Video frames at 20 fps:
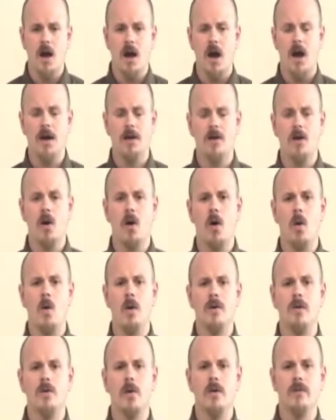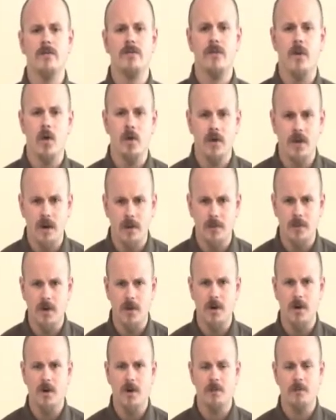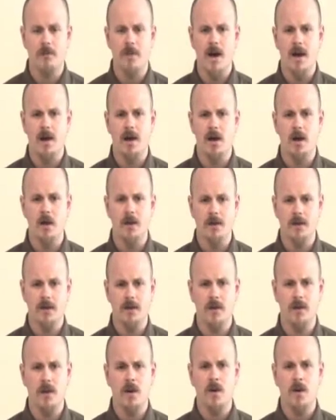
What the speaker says: I know your phone number by heart.